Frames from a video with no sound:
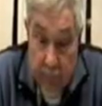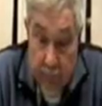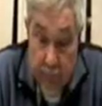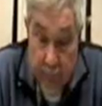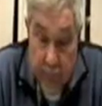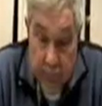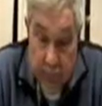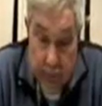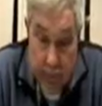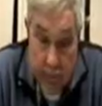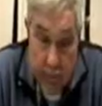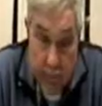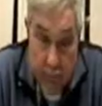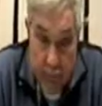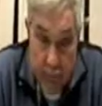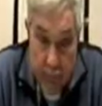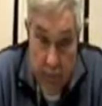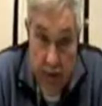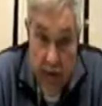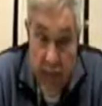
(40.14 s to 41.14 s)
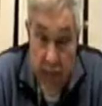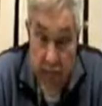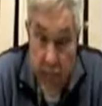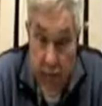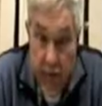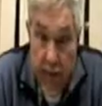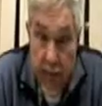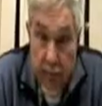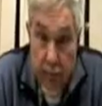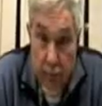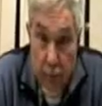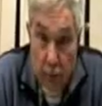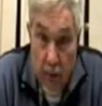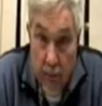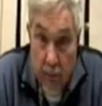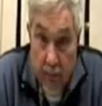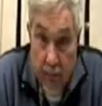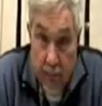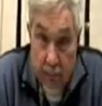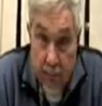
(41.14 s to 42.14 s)
the money for
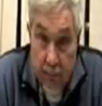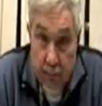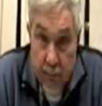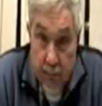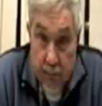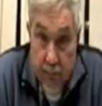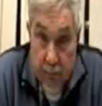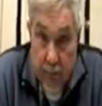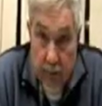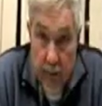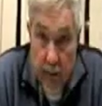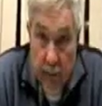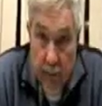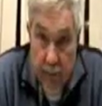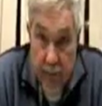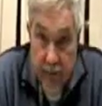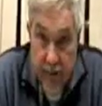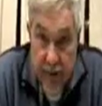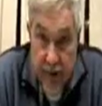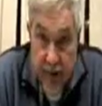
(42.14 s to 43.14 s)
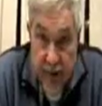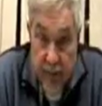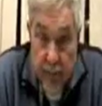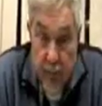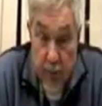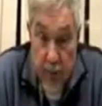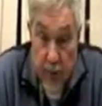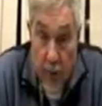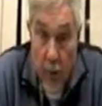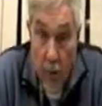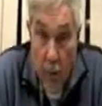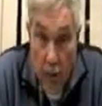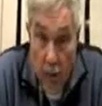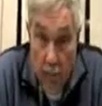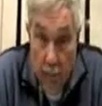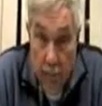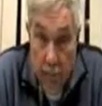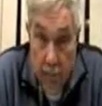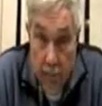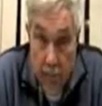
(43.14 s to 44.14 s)
unemployment compensation would go
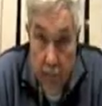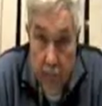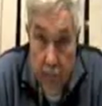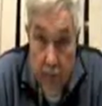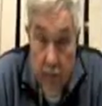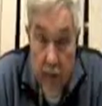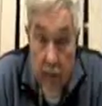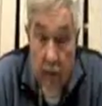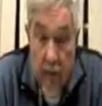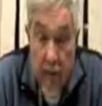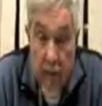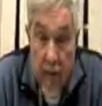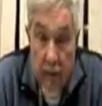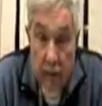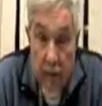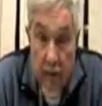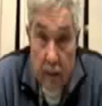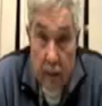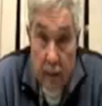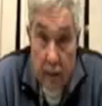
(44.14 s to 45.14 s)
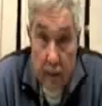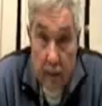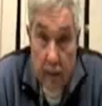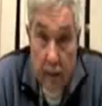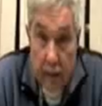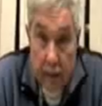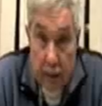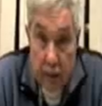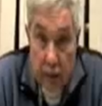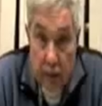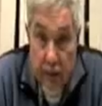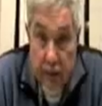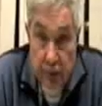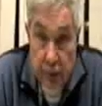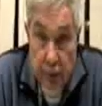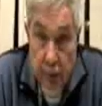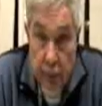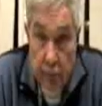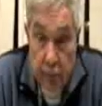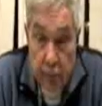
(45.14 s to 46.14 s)
up. And
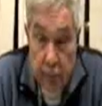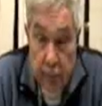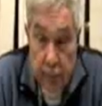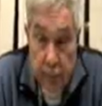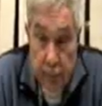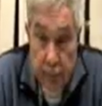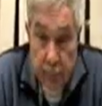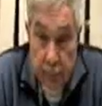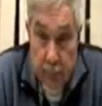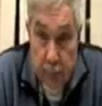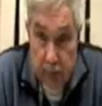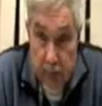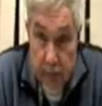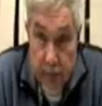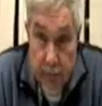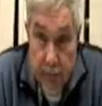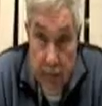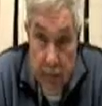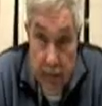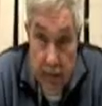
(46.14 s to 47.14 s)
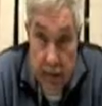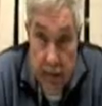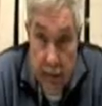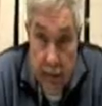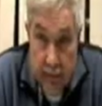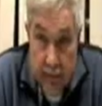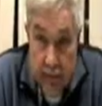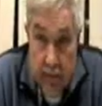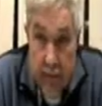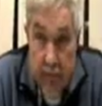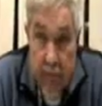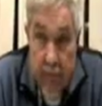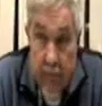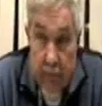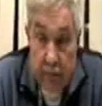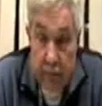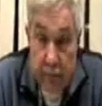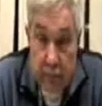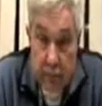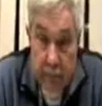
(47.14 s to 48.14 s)
also put the money in
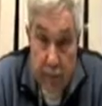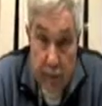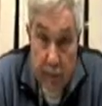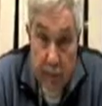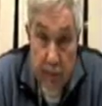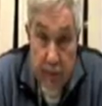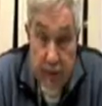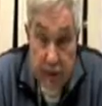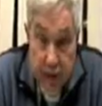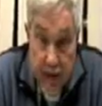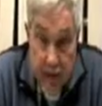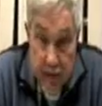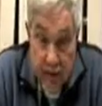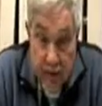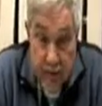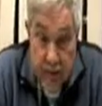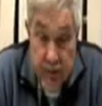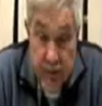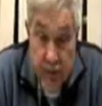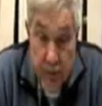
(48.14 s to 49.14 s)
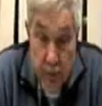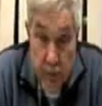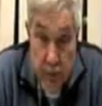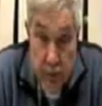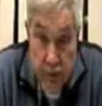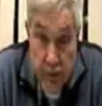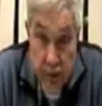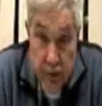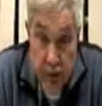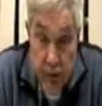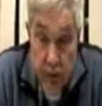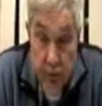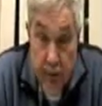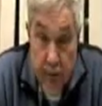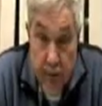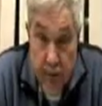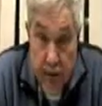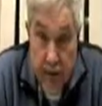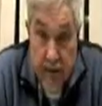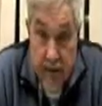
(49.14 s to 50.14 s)
to the people's hands in Social Security
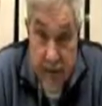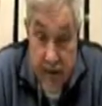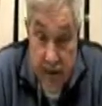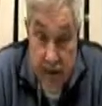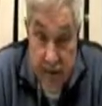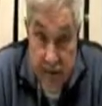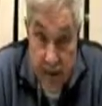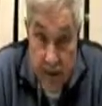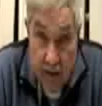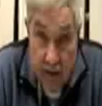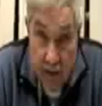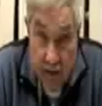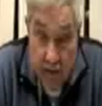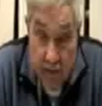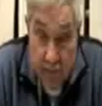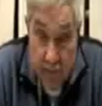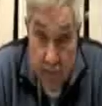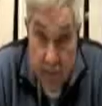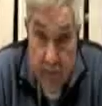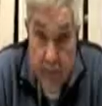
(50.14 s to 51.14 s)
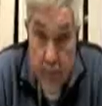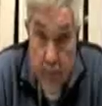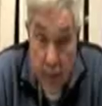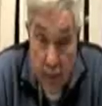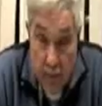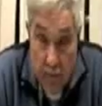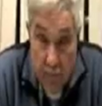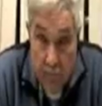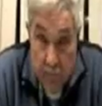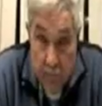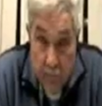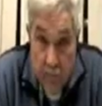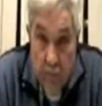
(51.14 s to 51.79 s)
and SSI as well.